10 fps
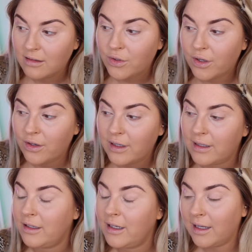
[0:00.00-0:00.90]
Although,
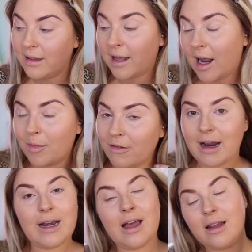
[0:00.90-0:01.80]
looking in the camera
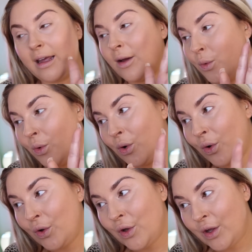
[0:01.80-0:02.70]
right now, like, oh,
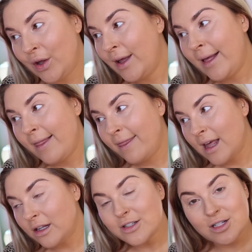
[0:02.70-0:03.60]

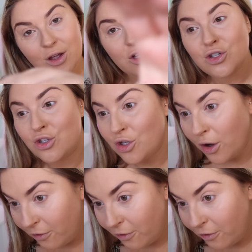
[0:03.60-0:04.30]
that looks so